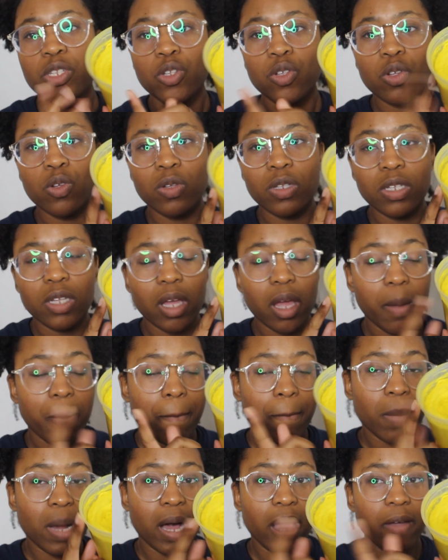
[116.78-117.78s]
to be using
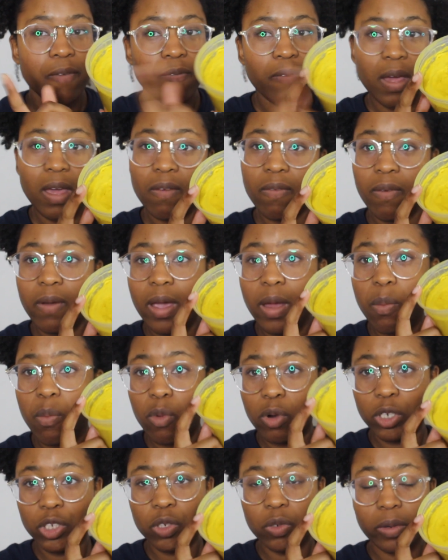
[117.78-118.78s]
my favorite
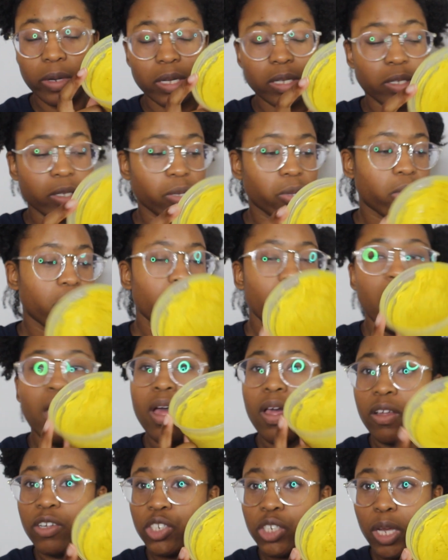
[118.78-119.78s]
moisturizer,
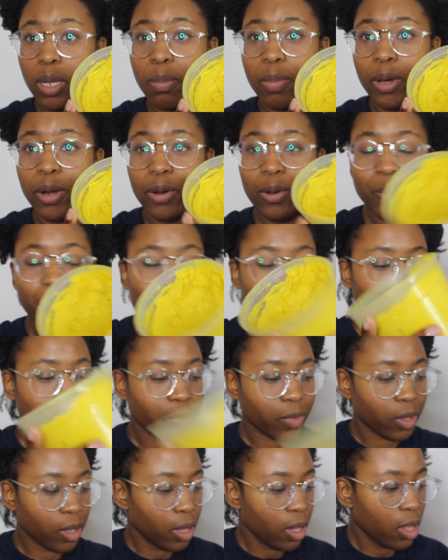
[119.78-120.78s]
Shea Butter.
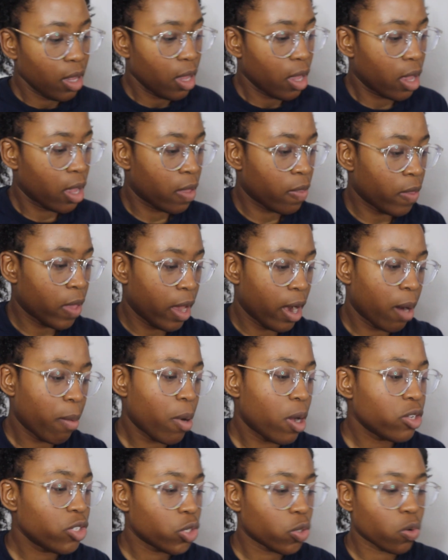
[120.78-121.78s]
And then I'm
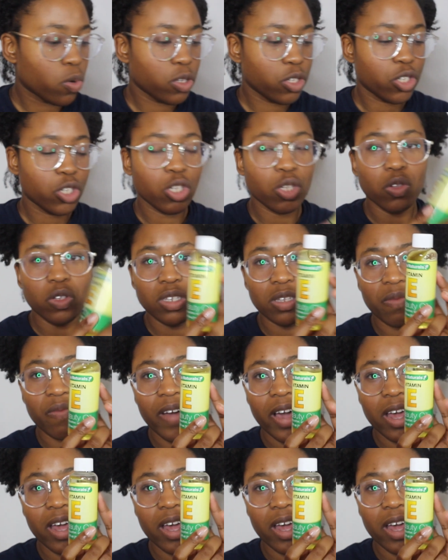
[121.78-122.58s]
also going to use some